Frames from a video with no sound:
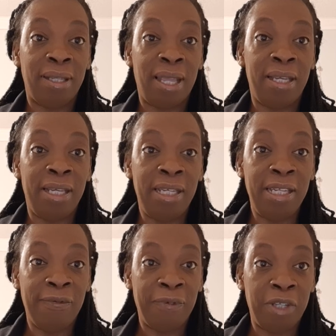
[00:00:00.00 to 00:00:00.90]
and
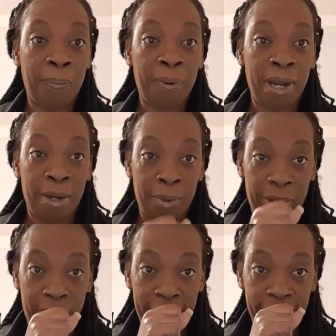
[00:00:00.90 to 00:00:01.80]
leave your prayer
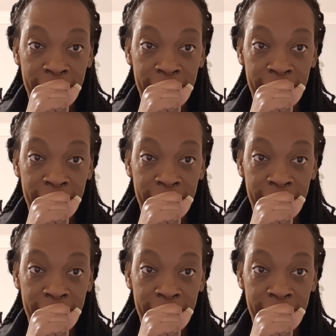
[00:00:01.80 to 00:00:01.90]
request.